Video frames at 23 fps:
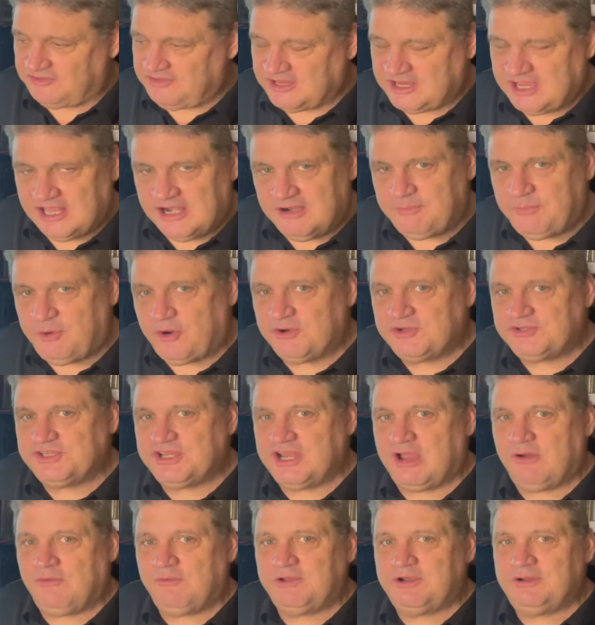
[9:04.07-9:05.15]
the kind of person
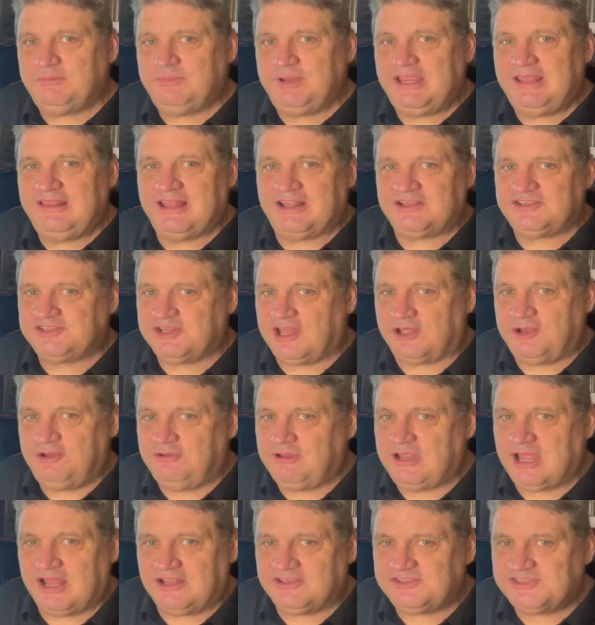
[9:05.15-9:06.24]
I want to be. That's not who
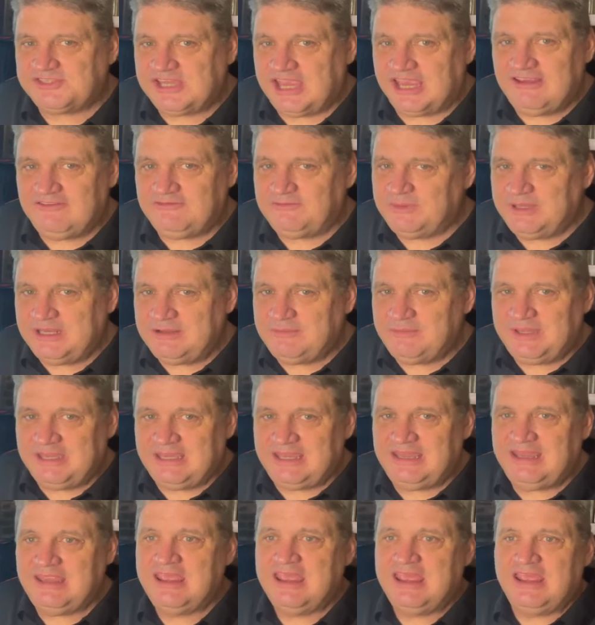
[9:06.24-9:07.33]
God saved me to
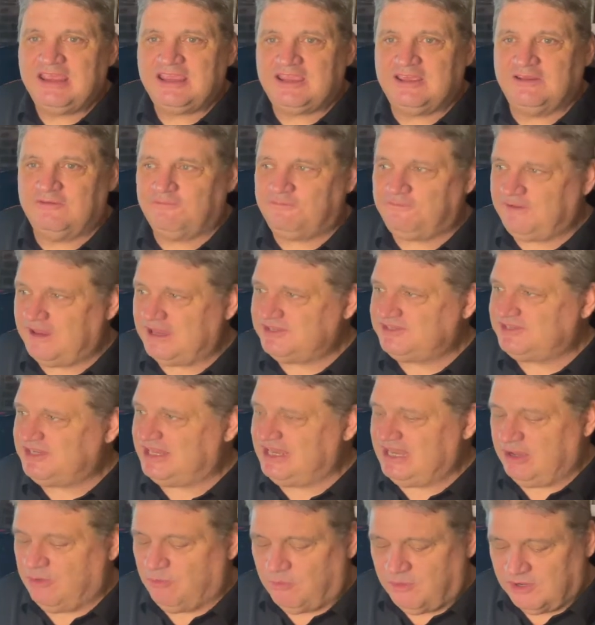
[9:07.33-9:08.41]
be. Confess it.
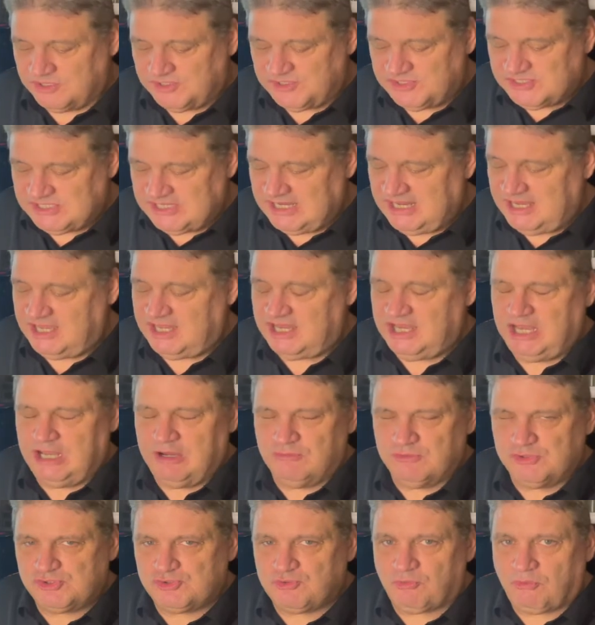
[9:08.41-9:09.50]
It was sin. It
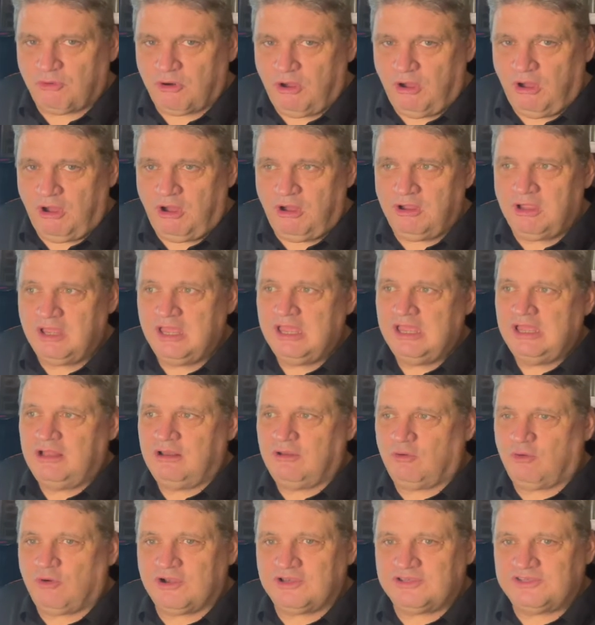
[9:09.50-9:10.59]
was wrong.
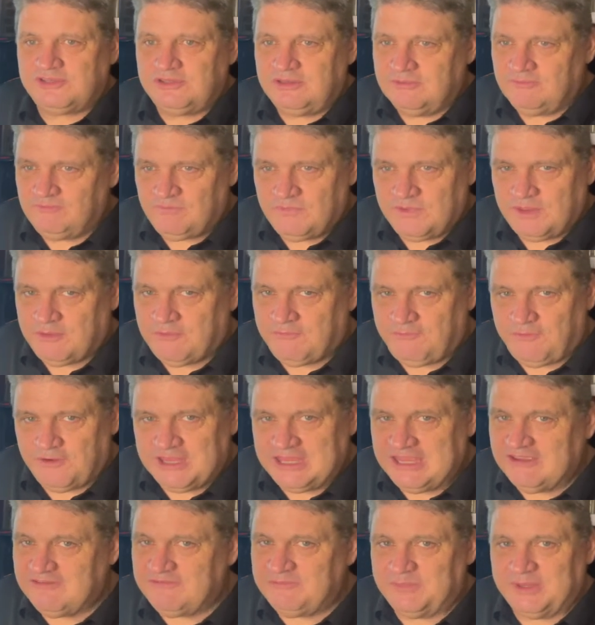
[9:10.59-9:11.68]
Lord,
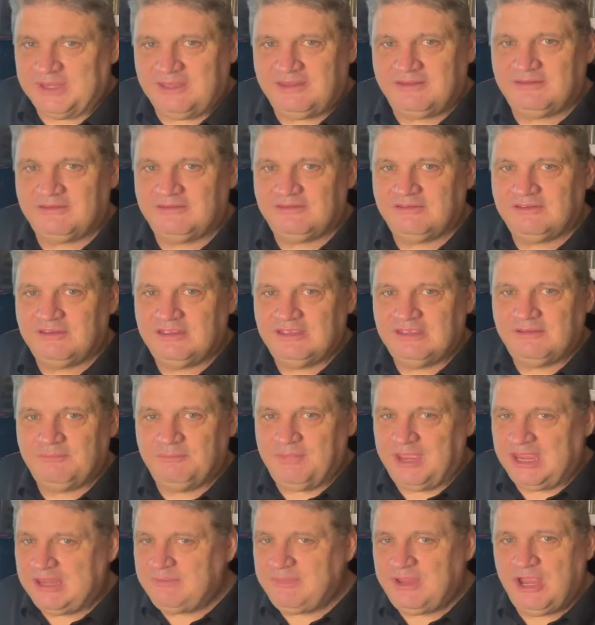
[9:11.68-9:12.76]
forgive me.
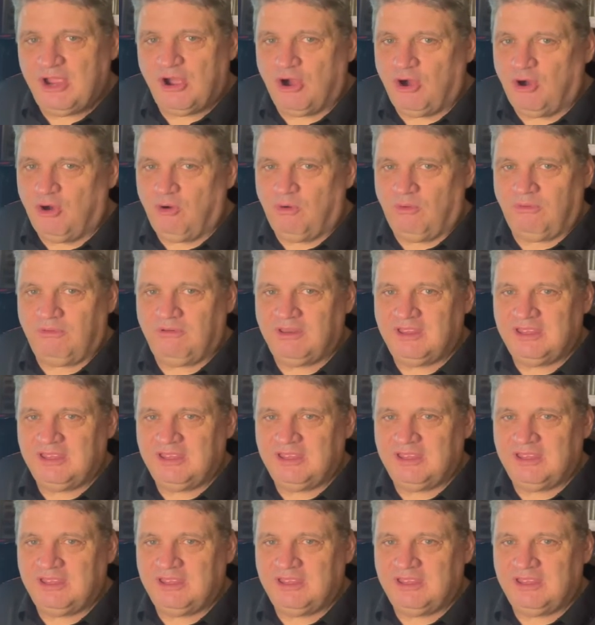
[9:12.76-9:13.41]
Make me whole.